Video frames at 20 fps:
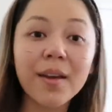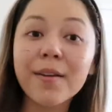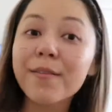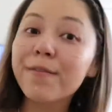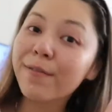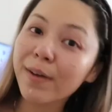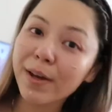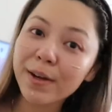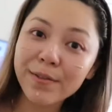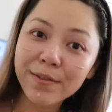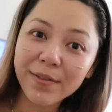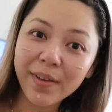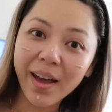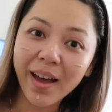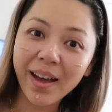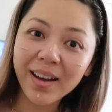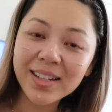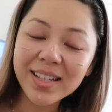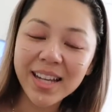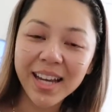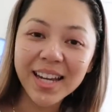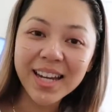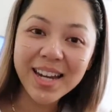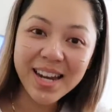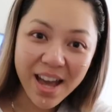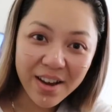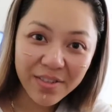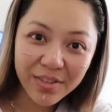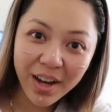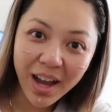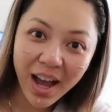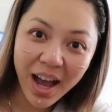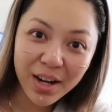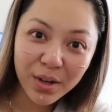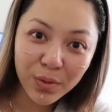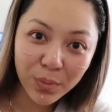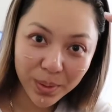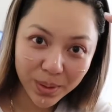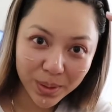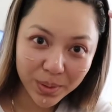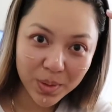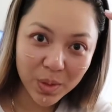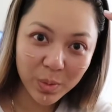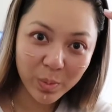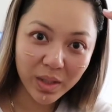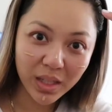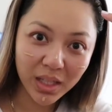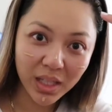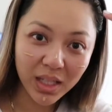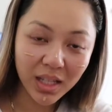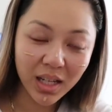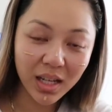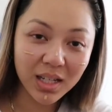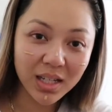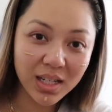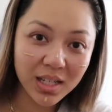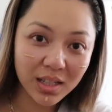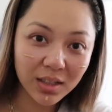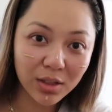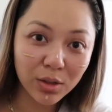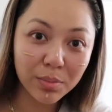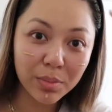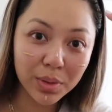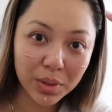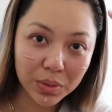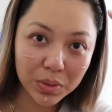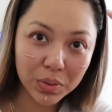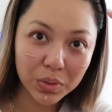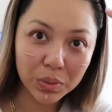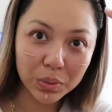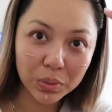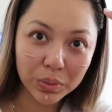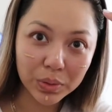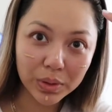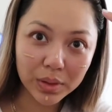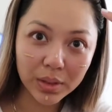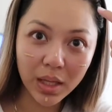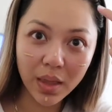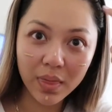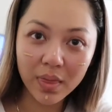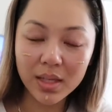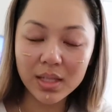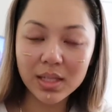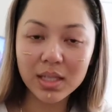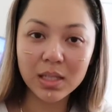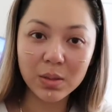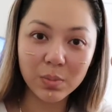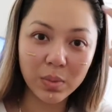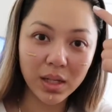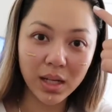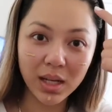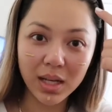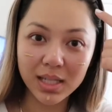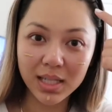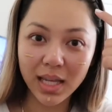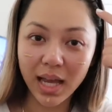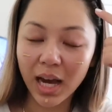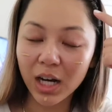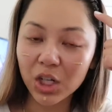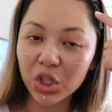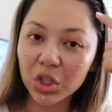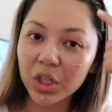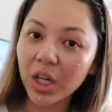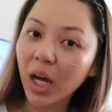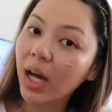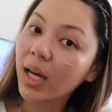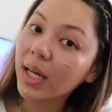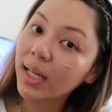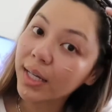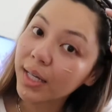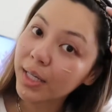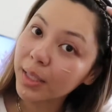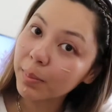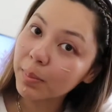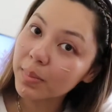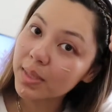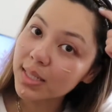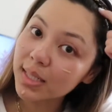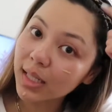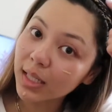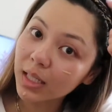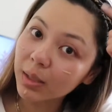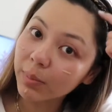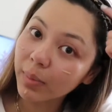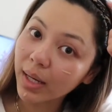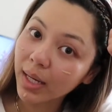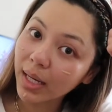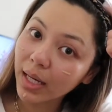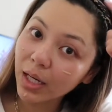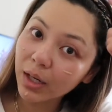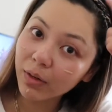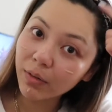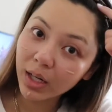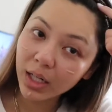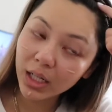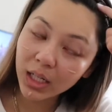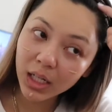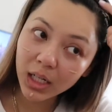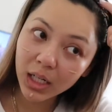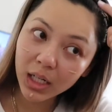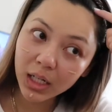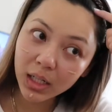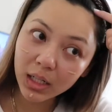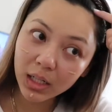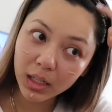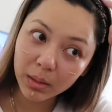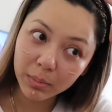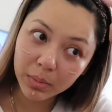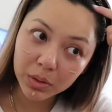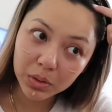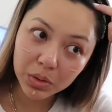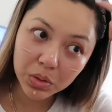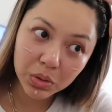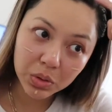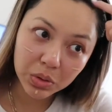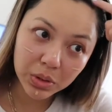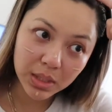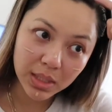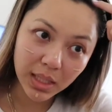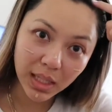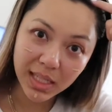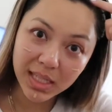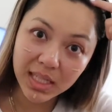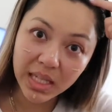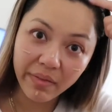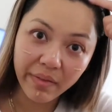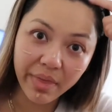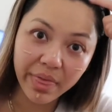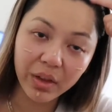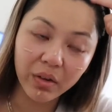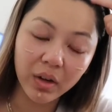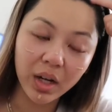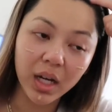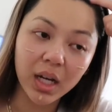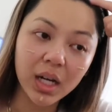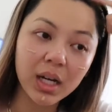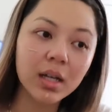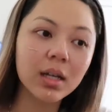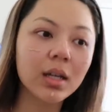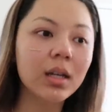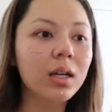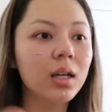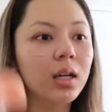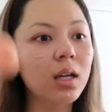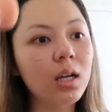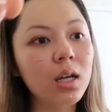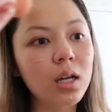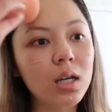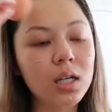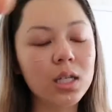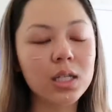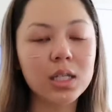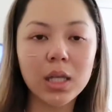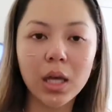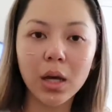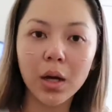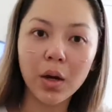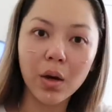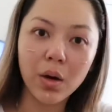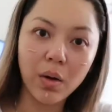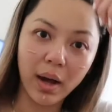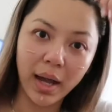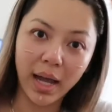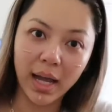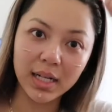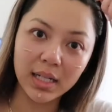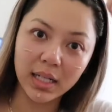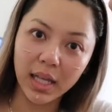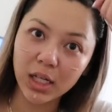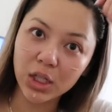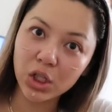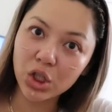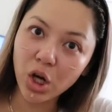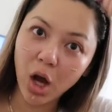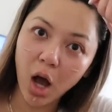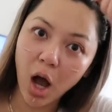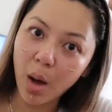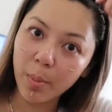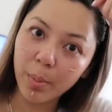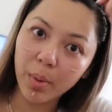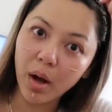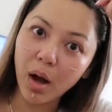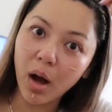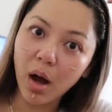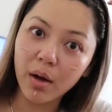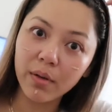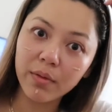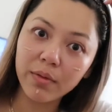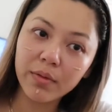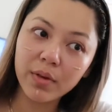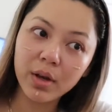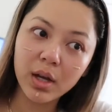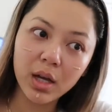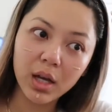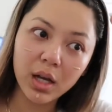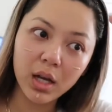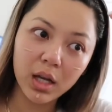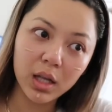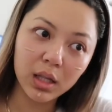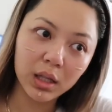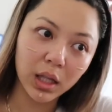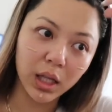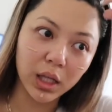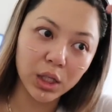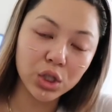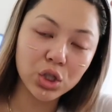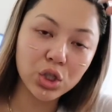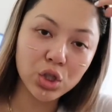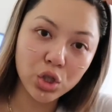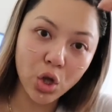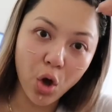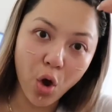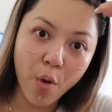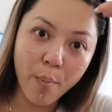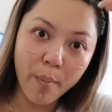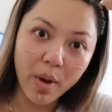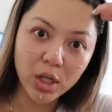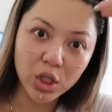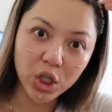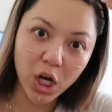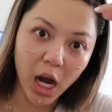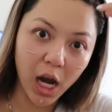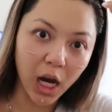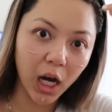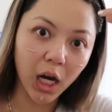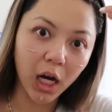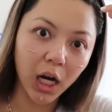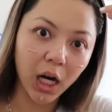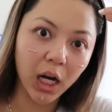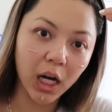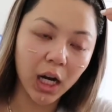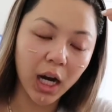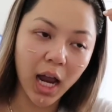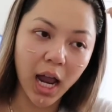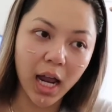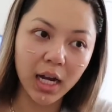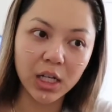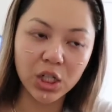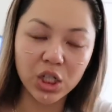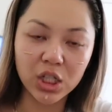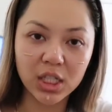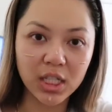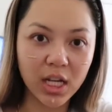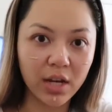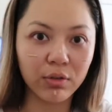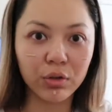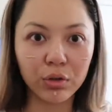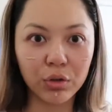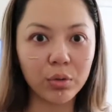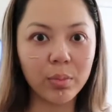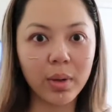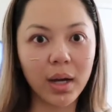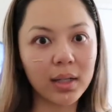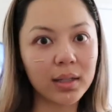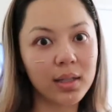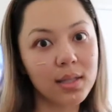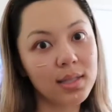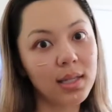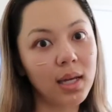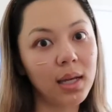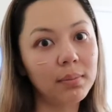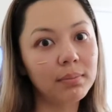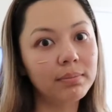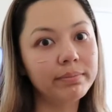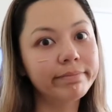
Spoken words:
Fun fact, I never had a widow's peak until middle school, and this is because I actually got gum stuck in my hair right here in middle school in like 7th grade. So I had to like chop off like so much hair and it just never grew back the same.